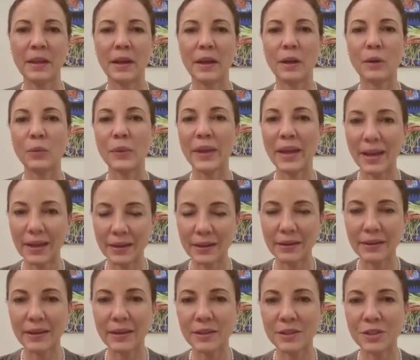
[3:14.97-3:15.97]
Uh, we had
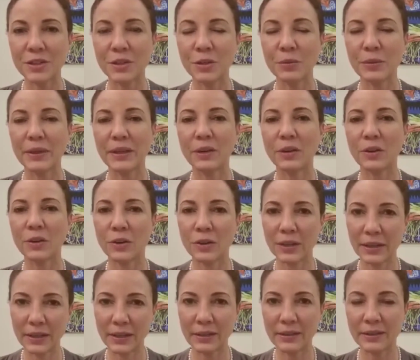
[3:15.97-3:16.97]
engaged UA
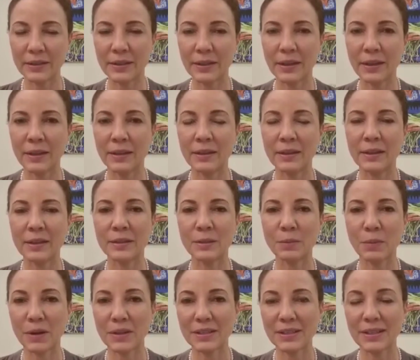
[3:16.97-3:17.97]
early in, in this
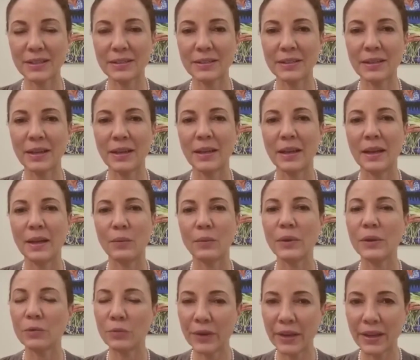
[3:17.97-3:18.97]
process.
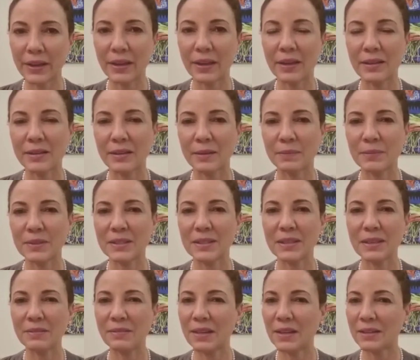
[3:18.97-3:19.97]
We'll re engage them to see
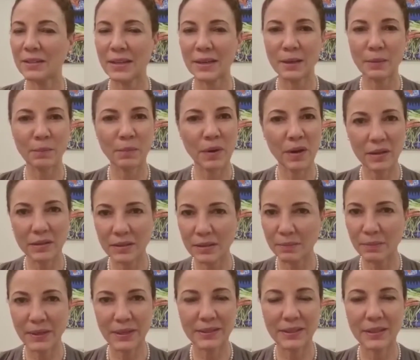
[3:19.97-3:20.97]
if there's any
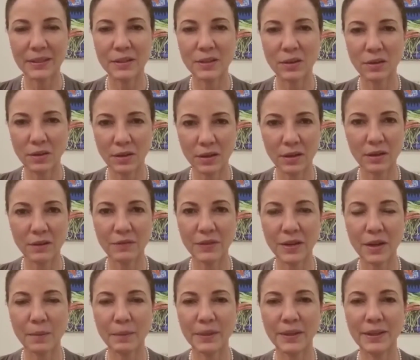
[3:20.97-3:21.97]
possibility at all of
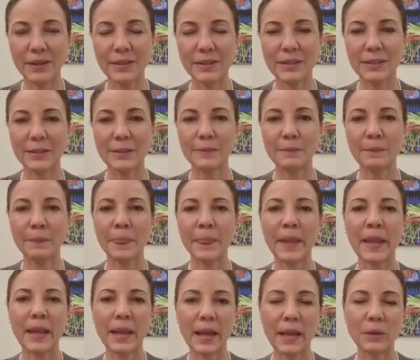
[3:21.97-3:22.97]
accommodation.
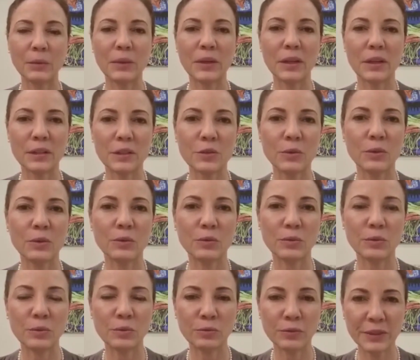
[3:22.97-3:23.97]
And we'll also
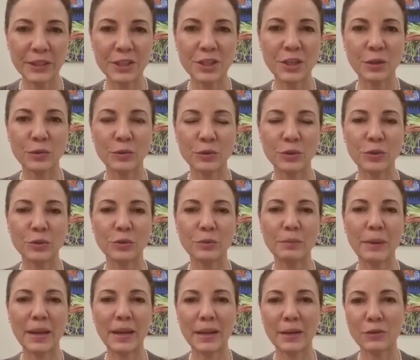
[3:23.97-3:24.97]
reach out to
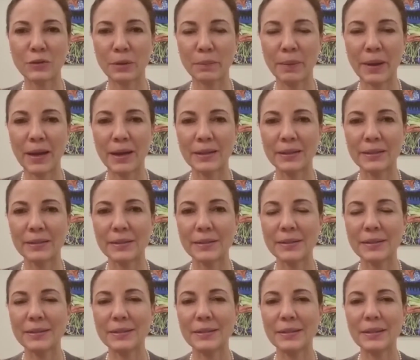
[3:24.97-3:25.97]
bilateral partners
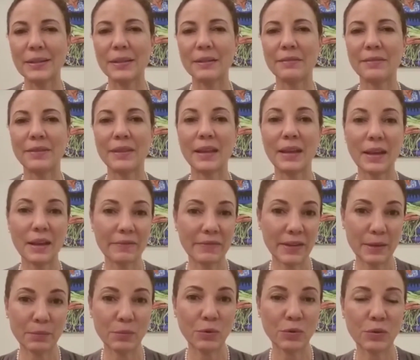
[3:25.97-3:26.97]
to see if they have
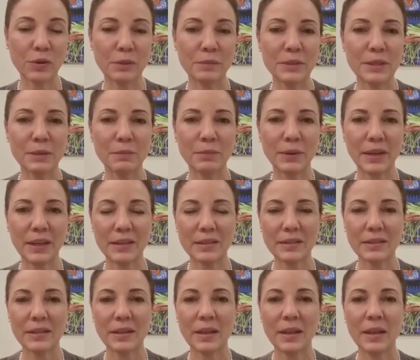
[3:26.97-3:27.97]
any programs in
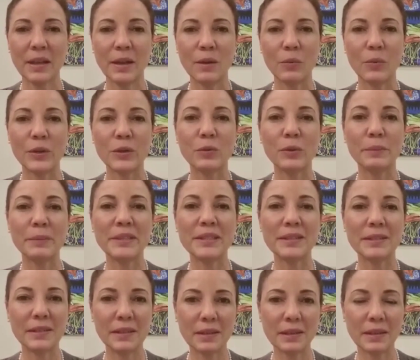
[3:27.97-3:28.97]
place which will be
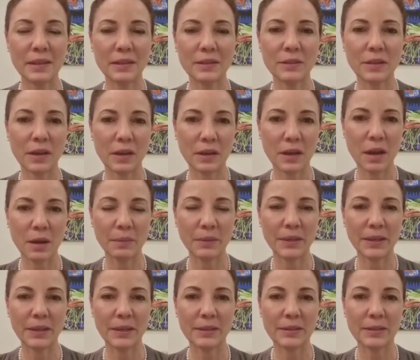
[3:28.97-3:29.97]
seeking to
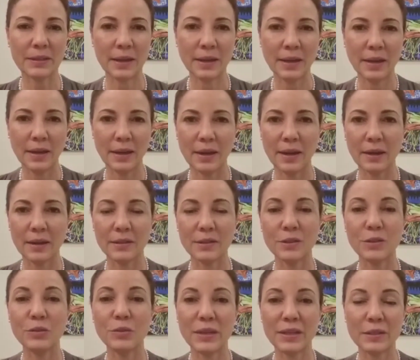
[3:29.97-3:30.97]
accommodate uh,
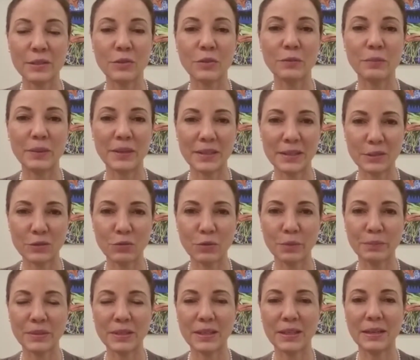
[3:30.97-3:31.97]
students who have been
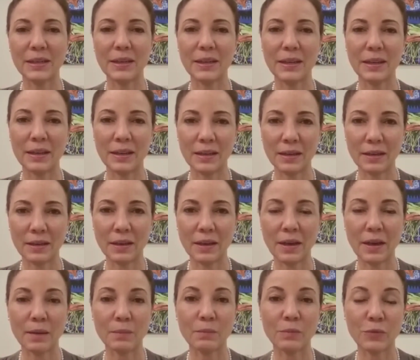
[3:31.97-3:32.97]
disrupted in,
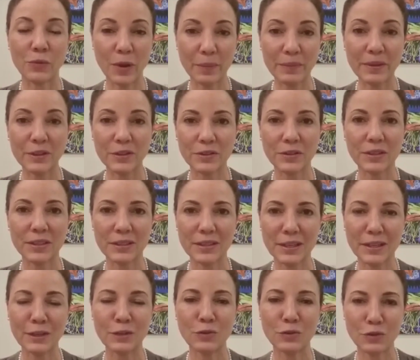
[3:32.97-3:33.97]
um, from their studies
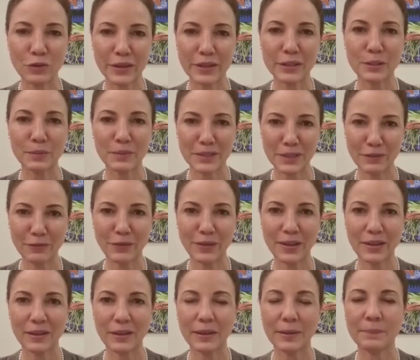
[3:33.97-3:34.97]
in Ukraine
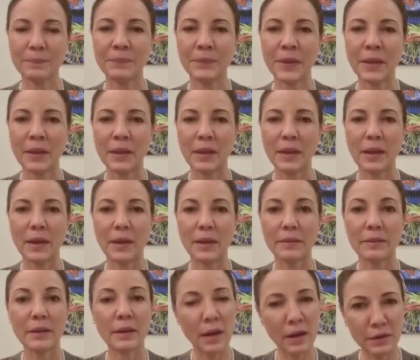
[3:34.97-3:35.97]
specifically. Uh,
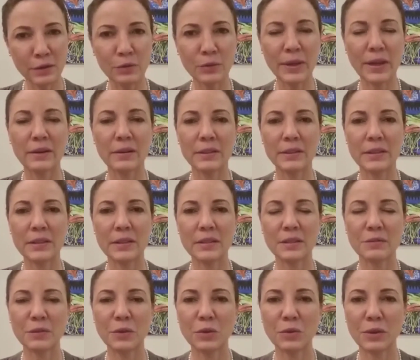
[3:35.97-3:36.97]
there are no guarantees,
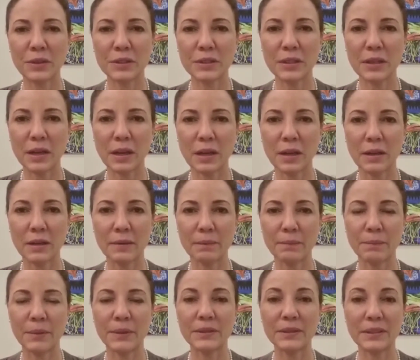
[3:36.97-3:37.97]
of course, uh,
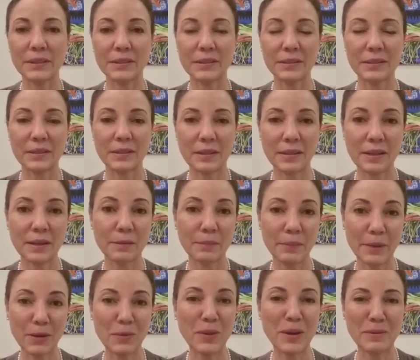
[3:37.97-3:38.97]
but there
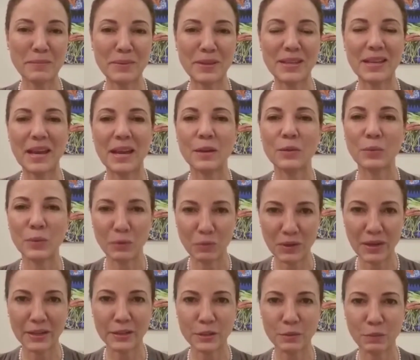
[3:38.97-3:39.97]
may well be, and we will
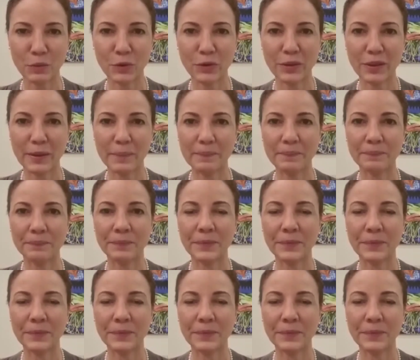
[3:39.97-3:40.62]
explore them.